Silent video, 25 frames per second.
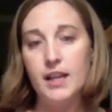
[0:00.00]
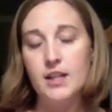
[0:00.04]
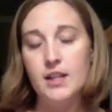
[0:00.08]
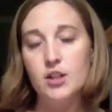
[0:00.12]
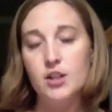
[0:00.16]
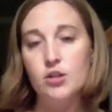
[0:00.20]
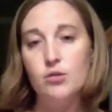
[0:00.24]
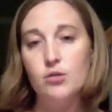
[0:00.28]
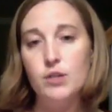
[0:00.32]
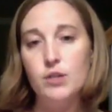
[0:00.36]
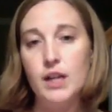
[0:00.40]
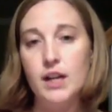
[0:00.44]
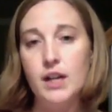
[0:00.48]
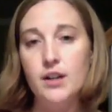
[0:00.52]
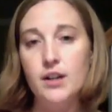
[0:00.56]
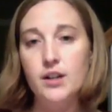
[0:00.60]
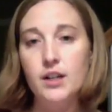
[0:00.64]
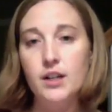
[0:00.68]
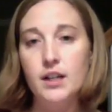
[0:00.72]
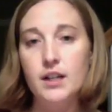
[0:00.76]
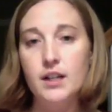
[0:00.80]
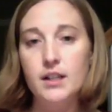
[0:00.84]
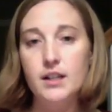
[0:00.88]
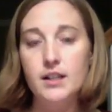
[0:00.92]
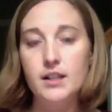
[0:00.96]
And
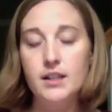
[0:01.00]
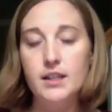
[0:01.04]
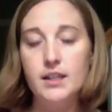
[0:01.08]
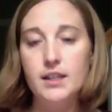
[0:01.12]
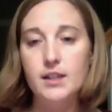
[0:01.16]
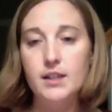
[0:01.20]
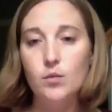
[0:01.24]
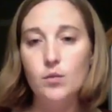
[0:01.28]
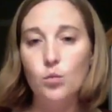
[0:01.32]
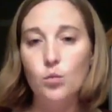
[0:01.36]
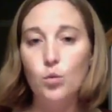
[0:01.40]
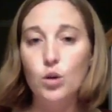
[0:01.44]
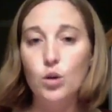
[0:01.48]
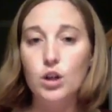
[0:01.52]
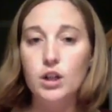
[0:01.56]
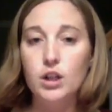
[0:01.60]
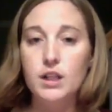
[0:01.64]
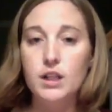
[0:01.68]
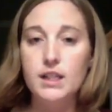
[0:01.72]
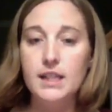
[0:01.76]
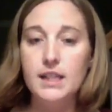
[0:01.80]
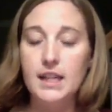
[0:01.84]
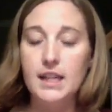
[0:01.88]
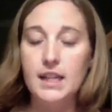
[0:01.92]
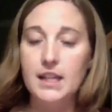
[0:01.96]
doTERRA
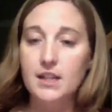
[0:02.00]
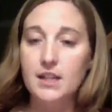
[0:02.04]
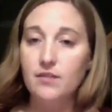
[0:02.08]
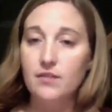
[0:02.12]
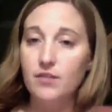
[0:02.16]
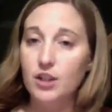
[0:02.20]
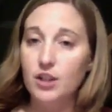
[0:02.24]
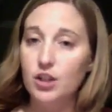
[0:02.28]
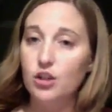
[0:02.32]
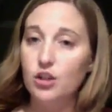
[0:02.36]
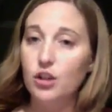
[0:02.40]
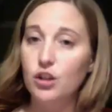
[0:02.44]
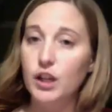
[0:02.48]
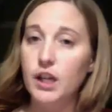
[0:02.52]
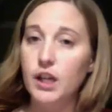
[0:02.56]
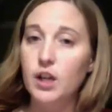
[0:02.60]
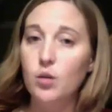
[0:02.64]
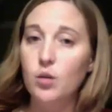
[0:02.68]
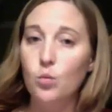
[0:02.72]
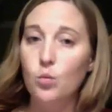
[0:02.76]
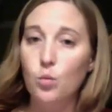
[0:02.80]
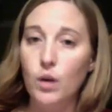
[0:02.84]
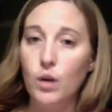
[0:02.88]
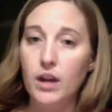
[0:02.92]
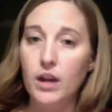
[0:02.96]
works individually
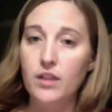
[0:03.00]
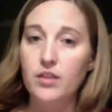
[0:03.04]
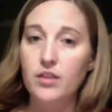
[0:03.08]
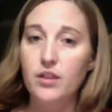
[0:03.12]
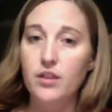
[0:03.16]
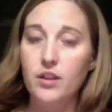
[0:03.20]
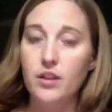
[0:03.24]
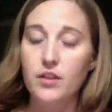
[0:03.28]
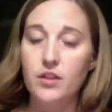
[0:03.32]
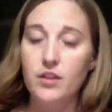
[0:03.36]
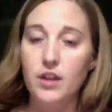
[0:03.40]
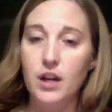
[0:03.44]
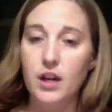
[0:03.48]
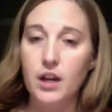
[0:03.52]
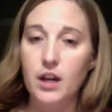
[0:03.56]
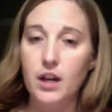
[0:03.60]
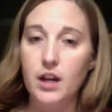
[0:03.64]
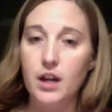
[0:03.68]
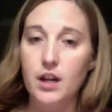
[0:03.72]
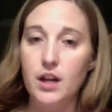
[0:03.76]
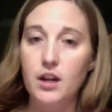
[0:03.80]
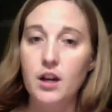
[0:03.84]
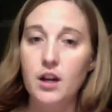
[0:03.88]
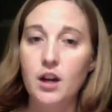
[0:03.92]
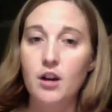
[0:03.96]
with
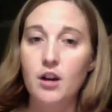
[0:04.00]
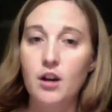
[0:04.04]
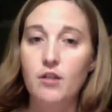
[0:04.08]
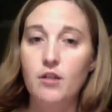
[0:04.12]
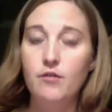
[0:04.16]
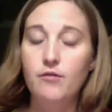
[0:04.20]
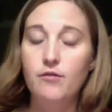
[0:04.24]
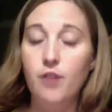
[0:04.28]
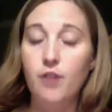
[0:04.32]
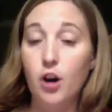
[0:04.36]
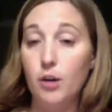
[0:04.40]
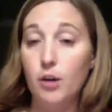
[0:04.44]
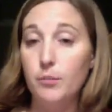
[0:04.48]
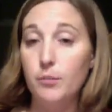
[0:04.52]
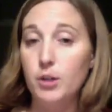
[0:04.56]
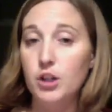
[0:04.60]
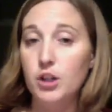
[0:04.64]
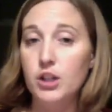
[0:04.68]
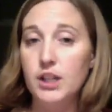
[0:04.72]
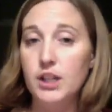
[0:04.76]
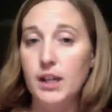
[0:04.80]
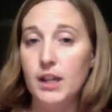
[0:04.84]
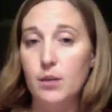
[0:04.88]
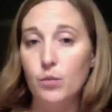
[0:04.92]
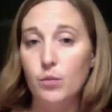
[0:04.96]
the
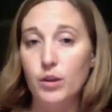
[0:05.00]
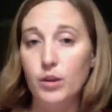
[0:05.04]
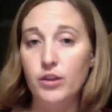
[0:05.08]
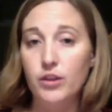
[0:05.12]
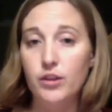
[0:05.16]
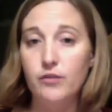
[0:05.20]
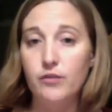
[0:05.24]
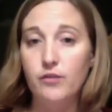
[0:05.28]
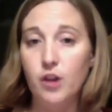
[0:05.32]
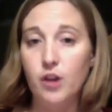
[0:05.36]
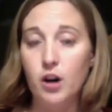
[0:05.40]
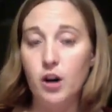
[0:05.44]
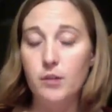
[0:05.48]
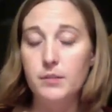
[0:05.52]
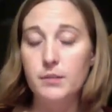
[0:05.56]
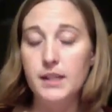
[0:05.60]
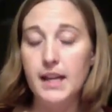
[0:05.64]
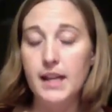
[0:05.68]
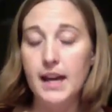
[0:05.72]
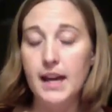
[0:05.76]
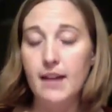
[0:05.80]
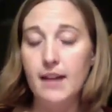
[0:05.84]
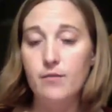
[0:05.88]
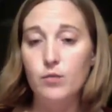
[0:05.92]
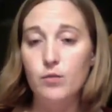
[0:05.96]
farmers and with the farms. They
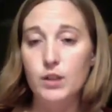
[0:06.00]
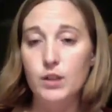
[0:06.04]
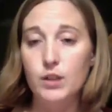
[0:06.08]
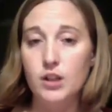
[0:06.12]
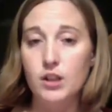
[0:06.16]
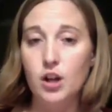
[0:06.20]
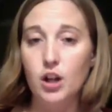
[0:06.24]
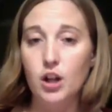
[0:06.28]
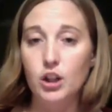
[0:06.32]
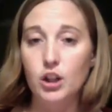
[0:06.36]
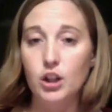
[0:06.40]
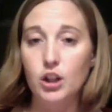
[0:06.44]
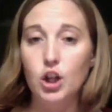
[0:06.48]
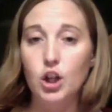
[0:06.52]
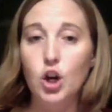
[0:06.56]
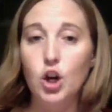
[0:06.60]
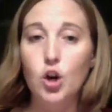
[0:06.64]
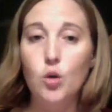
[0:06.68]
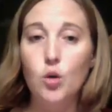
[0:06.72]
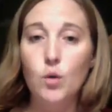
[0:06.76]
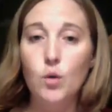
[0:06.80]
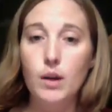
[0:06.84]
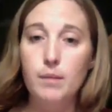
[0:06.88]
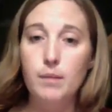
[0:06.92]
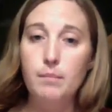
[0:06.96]
have what's called
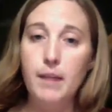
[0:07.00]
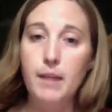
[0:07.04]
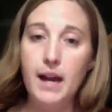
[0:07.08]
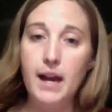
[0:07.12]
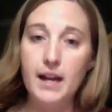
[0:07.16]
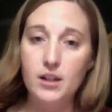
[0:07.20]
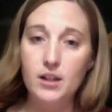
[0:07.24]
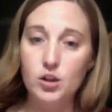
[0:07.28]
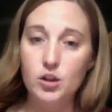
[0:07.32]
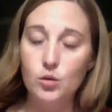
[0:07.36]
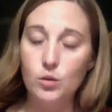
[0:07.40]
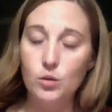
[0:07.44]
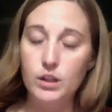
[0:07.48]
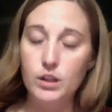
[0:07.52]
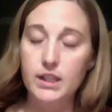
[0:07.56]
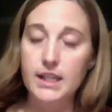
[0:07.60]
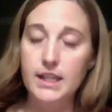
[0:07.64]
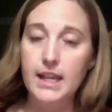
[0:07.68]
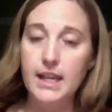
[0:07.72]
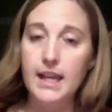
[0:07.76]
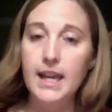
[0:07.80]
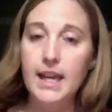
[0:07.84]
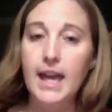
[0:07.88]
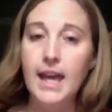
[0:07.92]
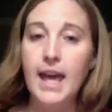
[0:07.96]
co-impact
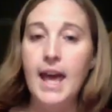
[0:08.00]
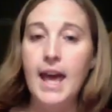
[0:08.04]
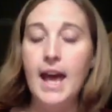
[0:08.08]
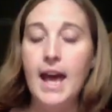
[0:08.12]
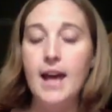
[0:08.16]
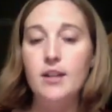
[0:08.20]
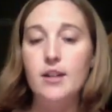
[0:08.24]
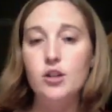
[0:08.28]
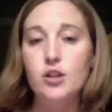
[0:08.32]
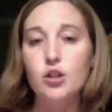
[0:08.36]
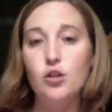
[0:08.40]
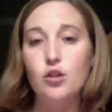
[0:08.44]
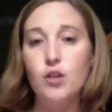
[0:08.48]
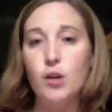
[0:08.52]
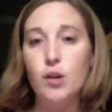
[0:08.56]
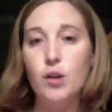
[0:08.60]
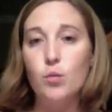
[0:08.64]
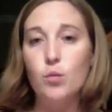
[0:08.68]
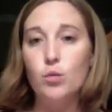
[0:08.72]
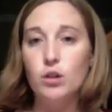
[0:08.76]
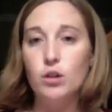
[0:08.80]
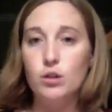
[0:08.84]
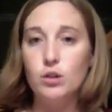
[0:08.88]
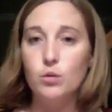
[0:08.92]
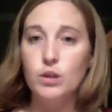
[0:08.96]
sourcing, and so they
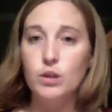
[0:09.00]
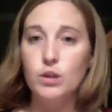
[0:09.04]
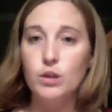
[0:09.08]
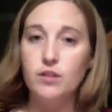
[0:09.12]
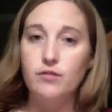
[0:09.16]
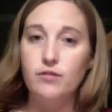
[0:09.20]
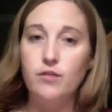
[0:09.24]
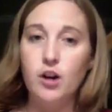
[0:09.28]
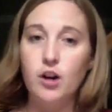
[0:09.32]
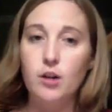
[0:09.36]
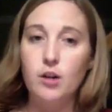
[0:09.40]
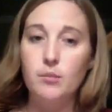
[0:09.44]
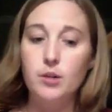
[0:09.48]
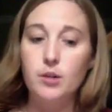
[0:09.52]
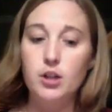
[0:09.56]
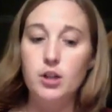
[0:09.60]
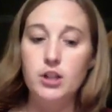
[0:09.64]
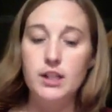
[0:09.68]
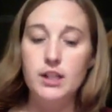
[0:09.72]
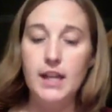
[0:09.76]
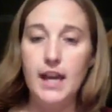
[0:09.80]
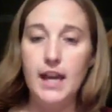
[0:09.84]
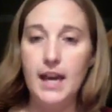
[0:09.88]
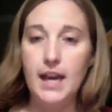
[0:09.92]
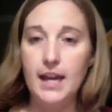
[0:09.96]
work with the
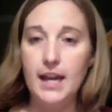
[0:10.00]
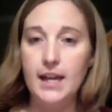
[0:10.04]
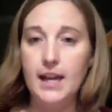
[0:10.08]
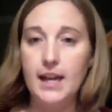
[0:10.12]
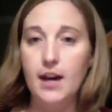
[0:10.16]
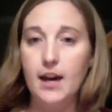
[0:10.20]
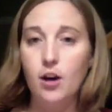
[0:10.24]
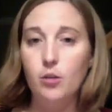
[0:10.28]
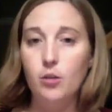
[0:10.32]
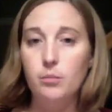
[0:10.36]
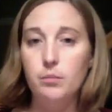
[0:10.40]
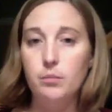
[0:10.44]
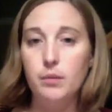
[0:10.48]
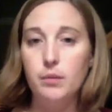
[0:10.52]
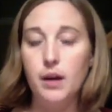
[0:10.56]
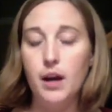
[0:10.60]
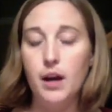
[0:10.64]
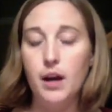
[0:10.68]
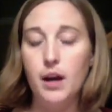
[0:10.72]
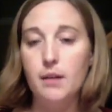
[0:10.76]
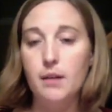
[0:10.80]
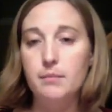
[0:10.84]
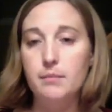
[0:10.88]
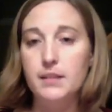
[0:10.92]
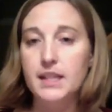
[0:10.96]
farmers and help
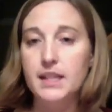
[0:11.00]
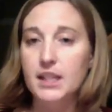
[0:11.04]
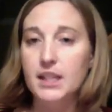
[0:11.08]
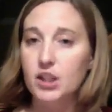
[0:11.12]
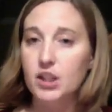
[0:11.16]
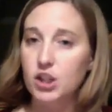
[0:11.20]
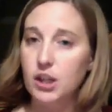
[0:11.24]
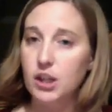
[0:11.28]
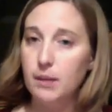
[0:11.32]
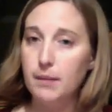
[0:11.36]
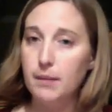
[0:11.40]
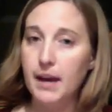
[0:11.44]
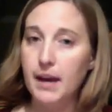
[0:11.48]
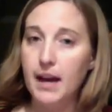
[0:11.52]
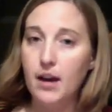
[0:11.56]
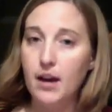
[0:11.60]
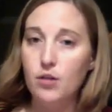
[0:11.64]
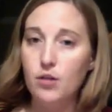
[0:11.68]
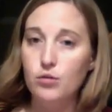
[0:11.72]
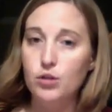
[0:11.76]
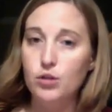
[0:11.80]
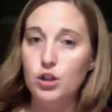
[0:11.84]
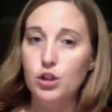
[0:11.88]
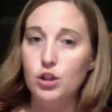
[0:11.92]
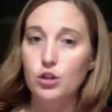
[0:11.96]
teach them
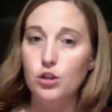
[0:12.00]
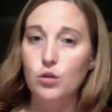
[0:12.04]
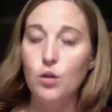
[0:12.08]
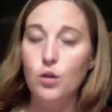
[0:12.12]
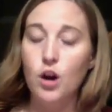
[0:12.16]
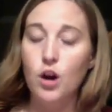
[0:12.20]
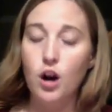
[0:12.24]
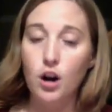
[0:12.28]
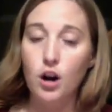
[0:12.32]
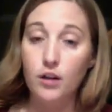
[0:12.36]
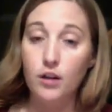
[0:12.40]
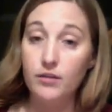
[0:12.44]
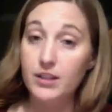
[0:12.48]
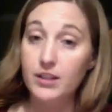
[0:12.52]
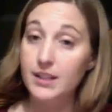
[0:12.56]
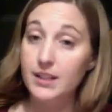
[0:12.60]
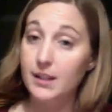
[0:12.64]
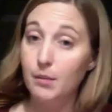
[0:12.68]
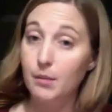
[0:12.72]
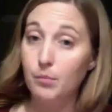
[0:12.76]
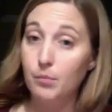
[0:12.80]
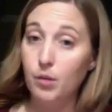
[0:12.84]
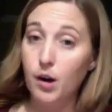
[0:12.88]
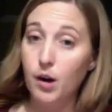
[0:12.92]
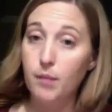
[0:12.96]
how to harvest
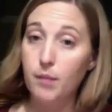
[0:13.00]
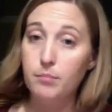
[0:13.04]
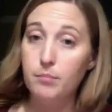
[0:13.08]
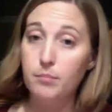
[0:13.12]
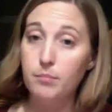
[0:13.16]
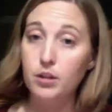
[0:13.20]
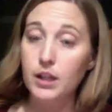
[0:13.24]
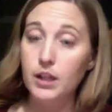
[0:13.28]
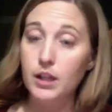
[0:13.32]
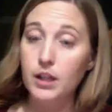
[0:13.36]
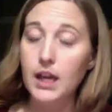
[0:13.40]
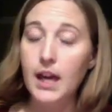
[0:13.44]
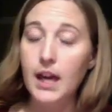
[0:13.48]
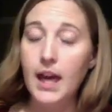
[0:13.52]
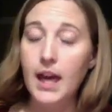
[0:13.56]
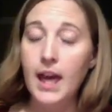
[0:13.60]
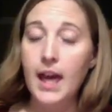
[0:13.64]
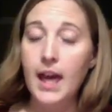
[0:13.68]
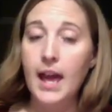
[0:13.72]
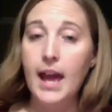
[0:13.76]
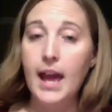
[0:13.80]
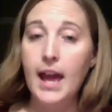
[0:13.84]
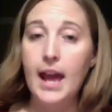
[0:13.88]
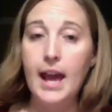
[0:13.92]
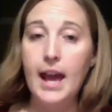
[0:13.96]
them properly,
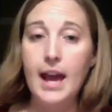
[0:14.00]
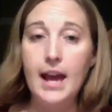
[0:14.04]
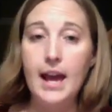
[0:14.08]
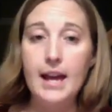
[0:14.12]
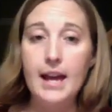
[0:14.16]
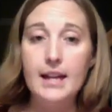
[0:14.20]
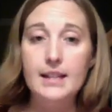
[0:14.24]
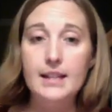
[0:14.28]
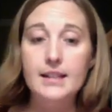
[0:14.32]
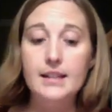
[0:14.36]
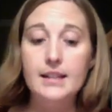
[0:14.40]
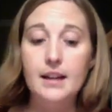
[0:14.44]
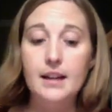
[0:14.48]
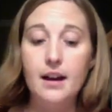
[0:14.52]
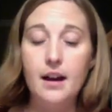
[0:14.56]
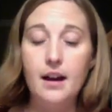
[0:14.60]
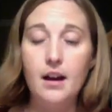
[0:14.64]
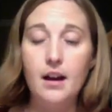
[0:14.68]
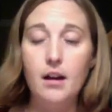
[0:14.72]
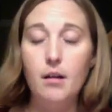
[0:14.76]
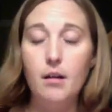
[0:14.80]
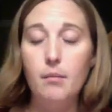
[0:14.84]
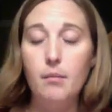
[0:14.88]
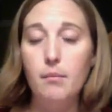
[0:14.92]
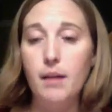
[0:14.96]
and
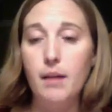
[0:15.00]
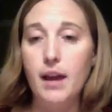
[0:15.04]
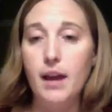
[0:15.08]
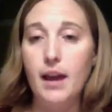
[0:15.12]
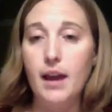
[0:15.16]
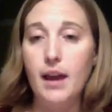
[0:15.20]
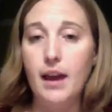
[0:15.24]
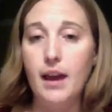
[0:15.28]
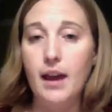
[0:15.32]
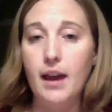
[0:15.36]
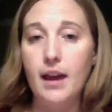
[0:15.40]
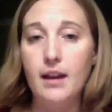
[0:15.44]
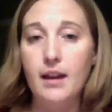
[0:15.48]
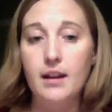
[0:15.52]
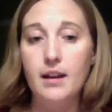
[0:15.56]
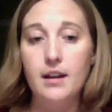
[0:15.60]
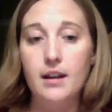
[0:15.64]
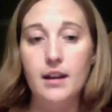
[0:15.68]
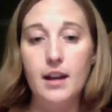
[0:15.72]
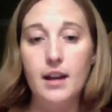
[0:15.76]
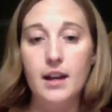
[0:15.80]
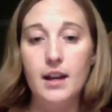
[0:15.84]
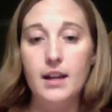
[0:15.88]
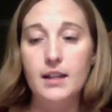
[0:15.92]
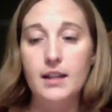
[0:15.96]

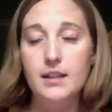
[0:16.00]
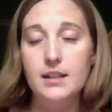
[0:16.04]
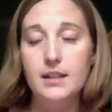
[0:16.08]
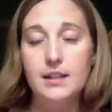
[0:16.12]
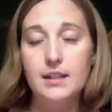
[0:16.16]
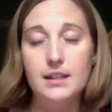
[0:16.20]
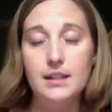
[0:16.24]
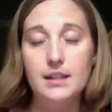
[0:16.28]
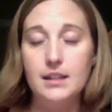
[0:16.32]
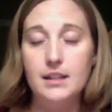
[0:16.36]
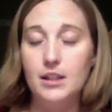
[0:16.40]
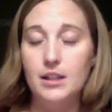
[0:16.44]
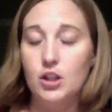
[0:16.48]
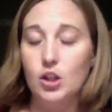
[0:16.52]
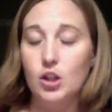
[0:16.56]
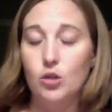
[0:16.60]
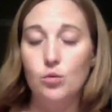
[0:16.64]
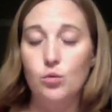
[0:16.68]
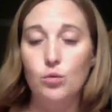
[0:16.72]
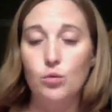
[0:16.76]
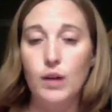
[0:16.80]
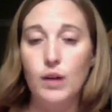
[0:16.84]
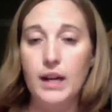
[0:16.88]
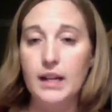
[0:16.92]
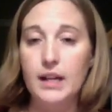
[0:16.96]
it's a
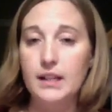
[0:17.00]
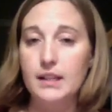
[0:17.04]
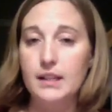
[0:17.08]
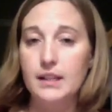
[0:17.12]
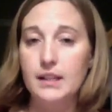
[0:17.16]
great